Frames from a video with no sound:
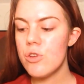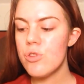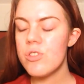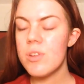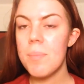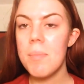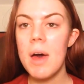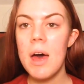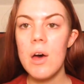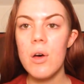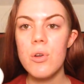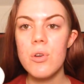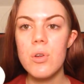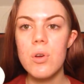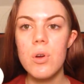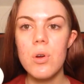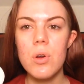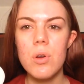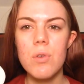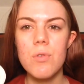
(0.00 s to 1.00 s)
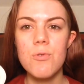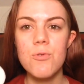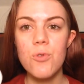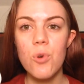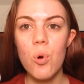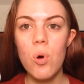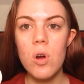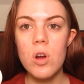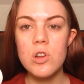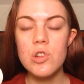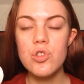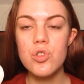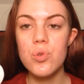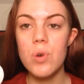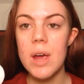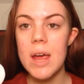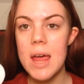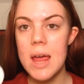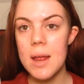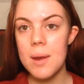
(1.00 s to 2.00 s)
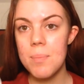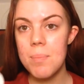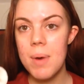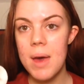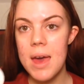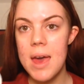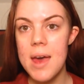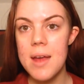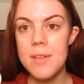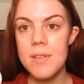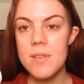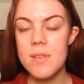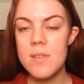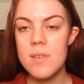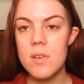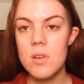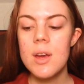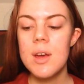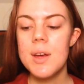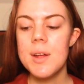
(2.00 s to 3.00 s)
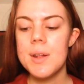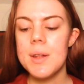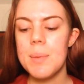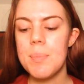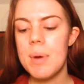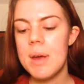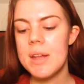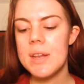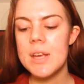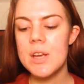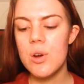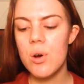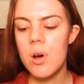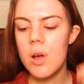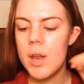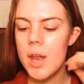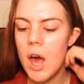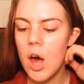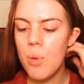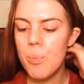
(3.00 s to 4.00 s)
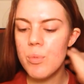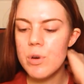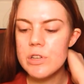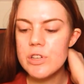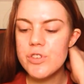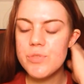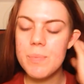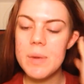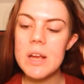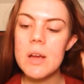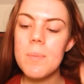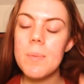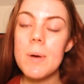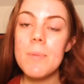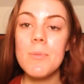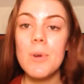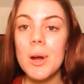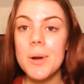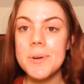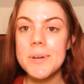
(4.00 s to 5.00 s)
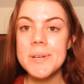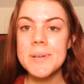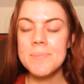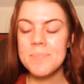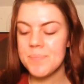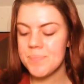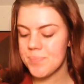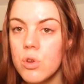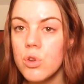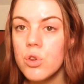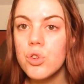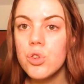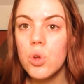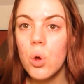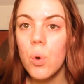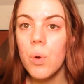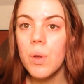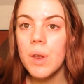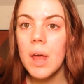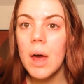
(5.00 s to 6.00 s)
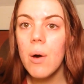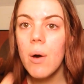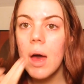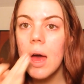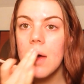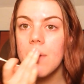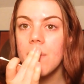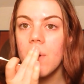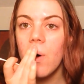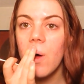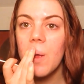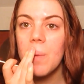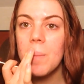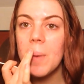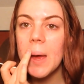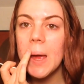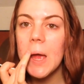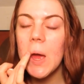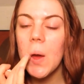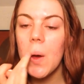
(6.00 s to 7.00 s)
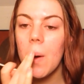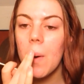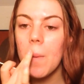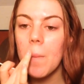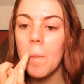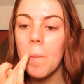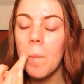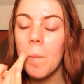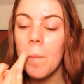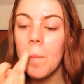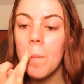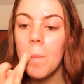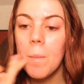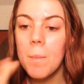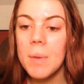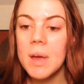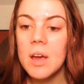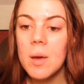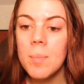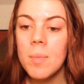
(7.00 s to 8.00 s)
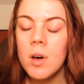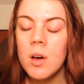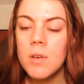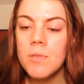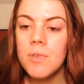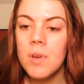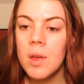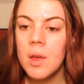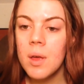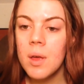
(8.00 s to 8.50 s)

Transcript: use about 4 to 8 pads depending on how much makeup I'm wearing. So now I have all my makeup off,